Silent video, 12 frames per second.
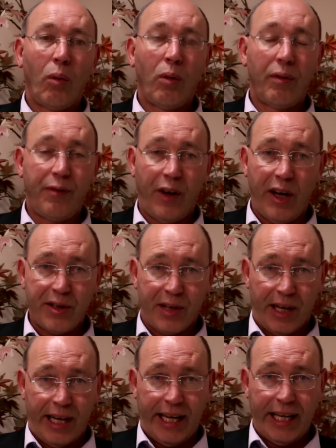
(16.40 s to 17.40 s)
Well,
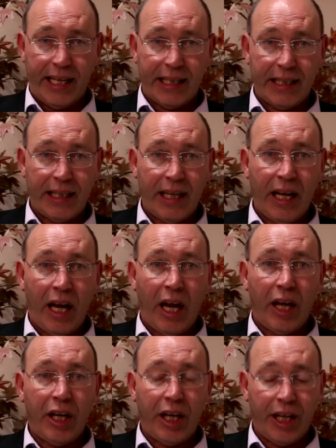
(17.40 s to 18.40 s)
firstly,
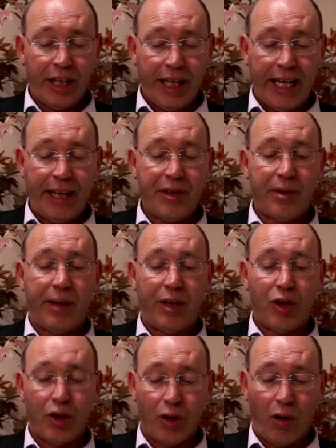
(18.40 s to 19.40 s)
you need to
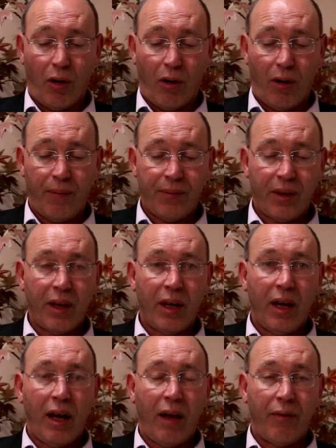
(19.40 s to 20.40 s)
ensure
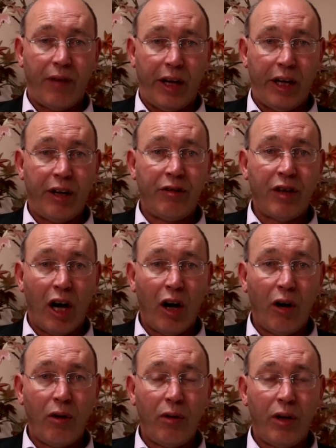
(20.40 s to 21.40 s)
that you
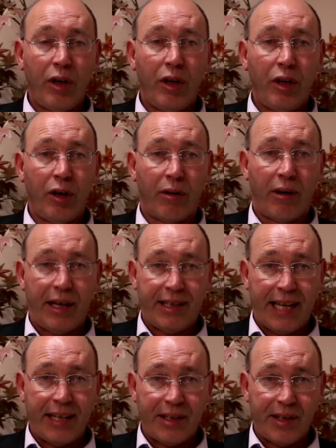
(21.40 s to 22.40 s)
know your
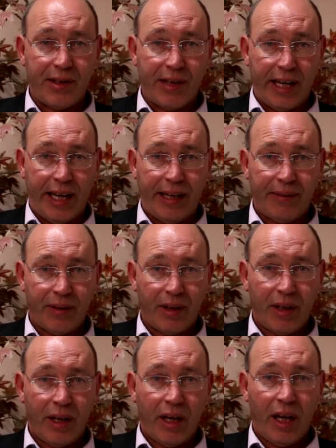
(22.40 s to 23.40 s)
identity.
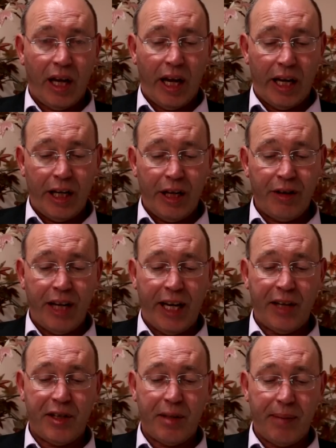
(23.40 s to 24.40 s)
You
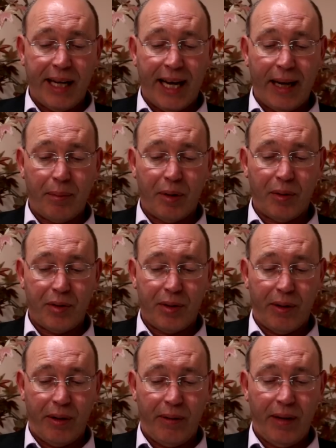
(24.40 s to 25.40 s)
need to be able
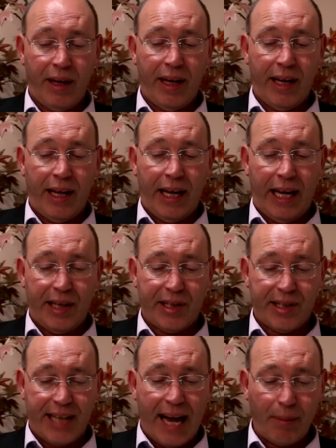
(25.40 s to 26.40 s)
to
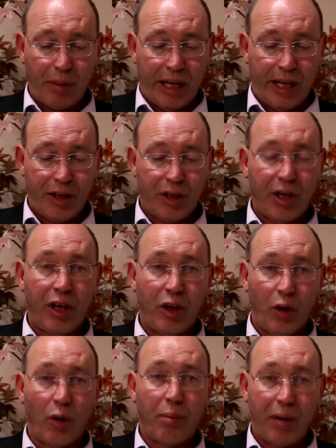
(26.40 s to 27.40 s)
establish
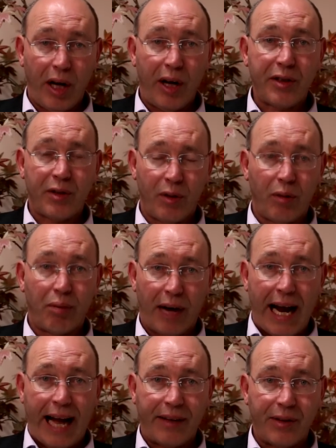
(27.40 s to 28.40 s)
your personal
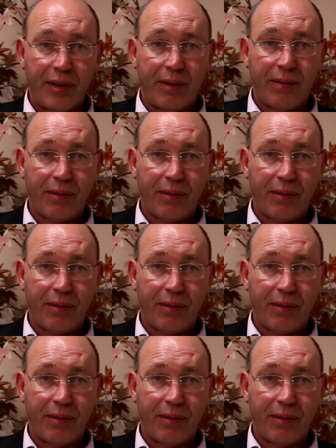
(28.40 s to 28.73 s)
brand.